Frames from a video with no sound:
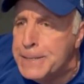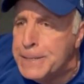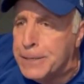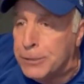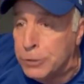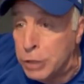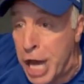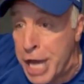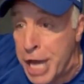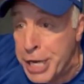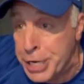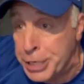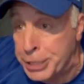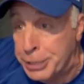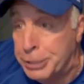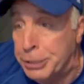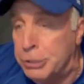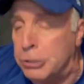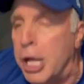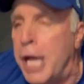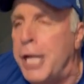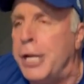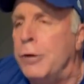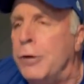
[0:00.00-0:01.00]
Glennon,
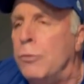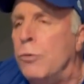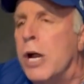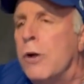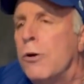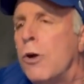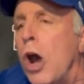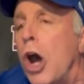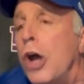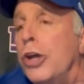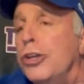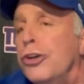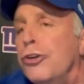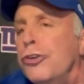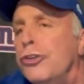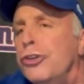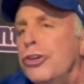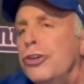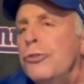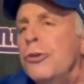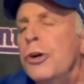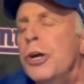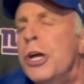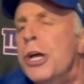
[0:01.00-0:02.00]
Glennon, where are you?
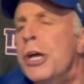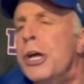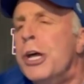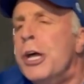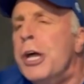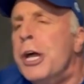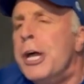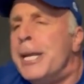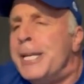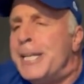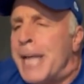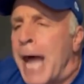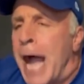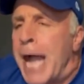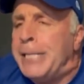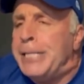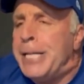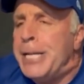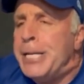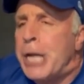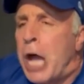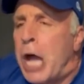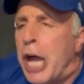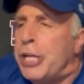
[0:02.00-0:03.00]
You
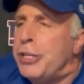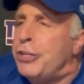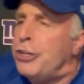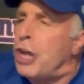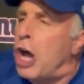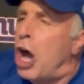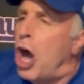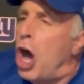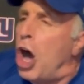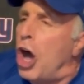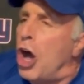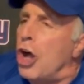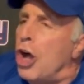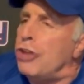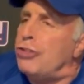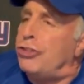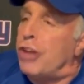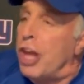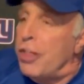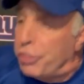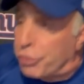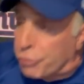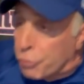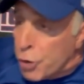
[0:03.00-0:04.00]
99 yards
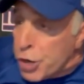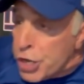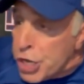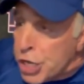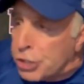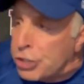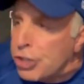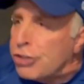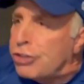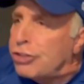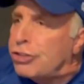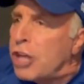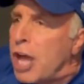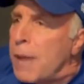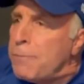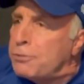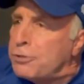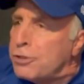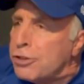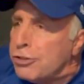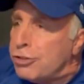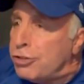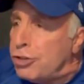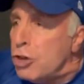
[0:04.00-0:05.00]
and three interceptions.